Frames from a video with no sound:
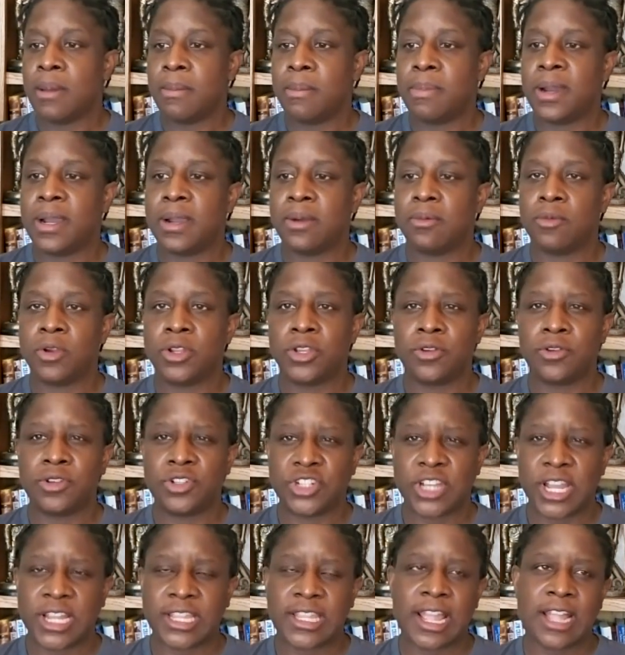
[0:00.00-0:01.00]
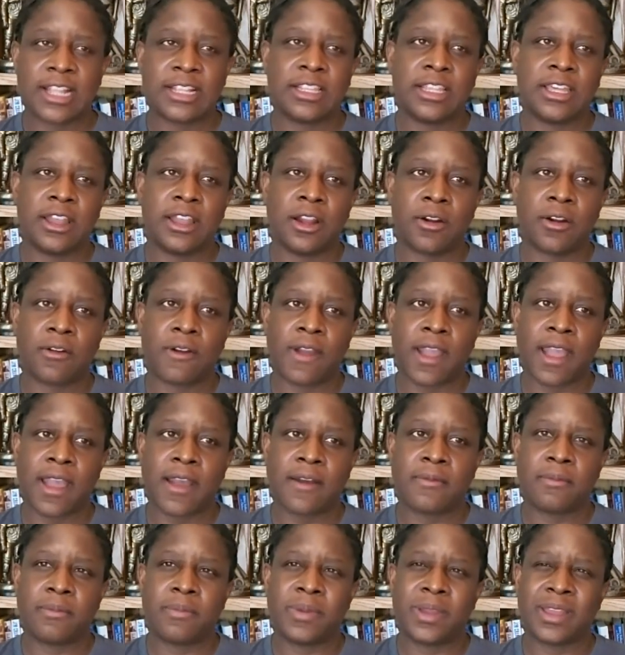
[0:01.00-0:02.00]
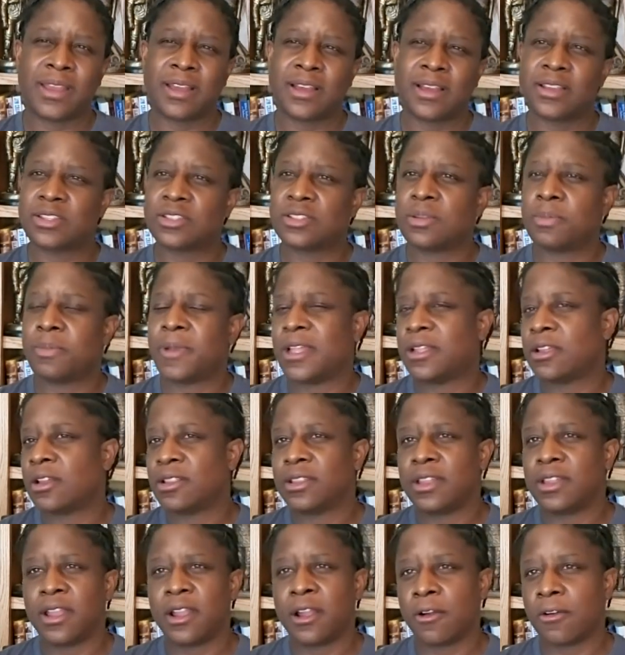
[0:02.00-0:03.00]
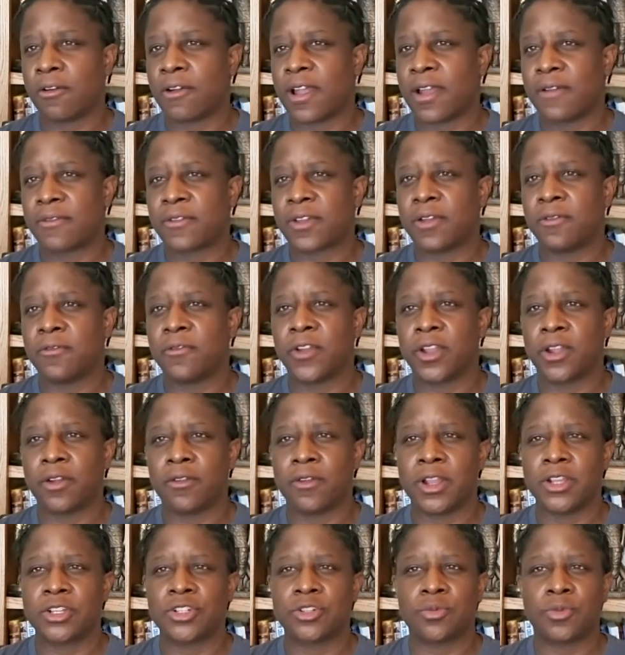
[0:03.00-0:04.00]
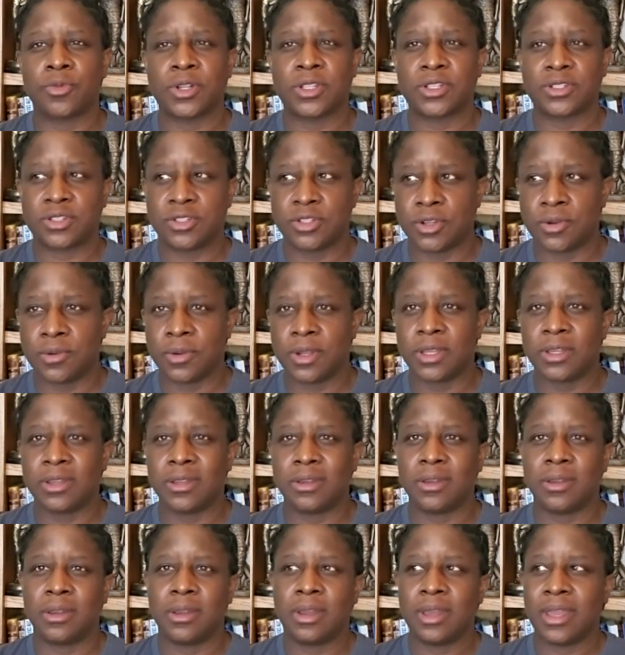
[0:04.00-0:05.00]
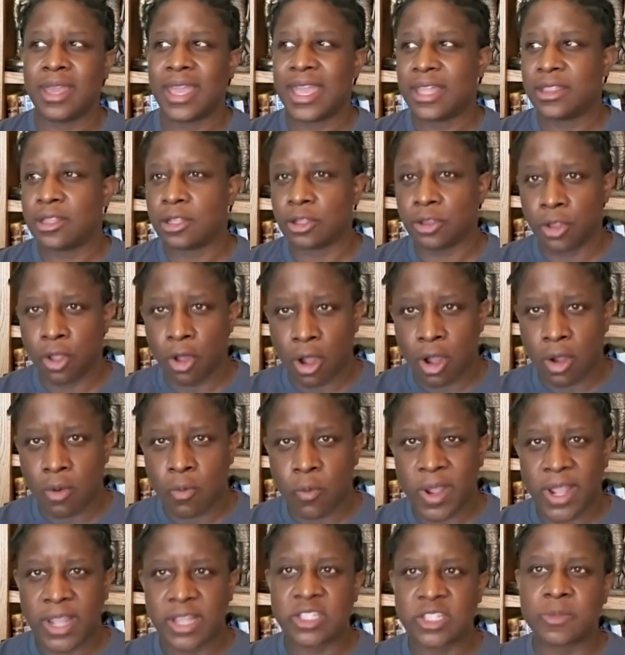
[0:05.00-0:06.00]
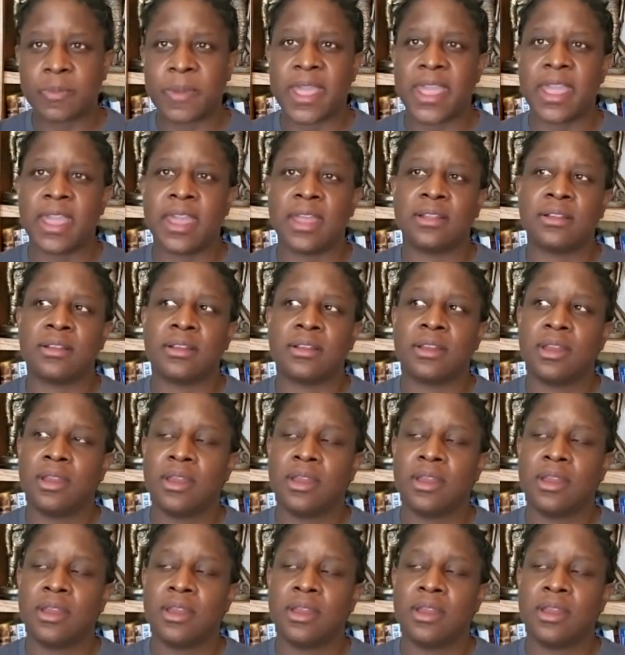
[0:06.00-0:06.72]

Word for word: But when you eject out of the aircraft, because depending on the aircraft configuration, what's doing, and the long wingspan,